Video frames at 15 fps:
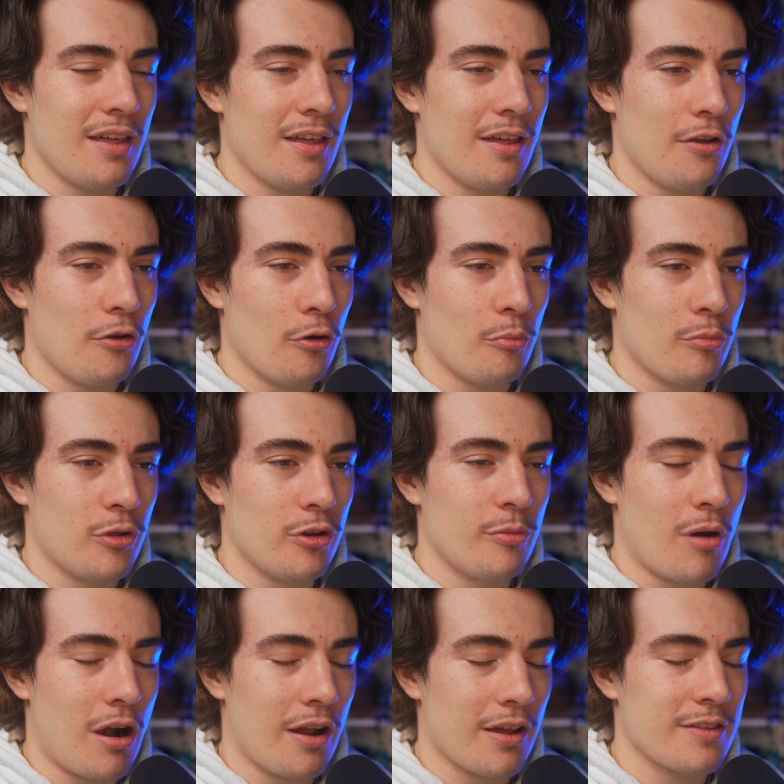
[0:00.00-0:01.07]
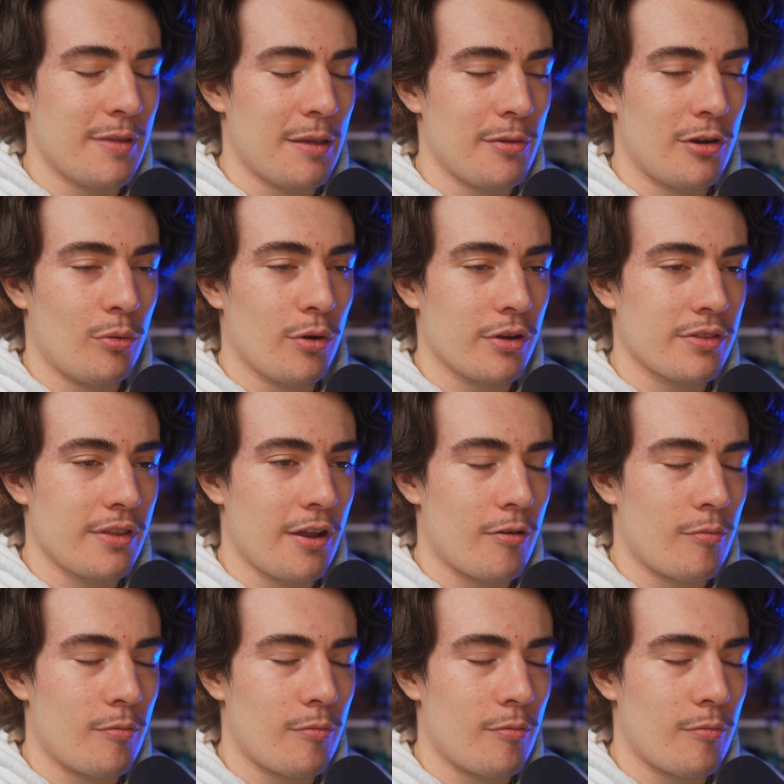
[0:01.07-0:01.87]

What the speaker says: or beauty products, maybe it'll work there.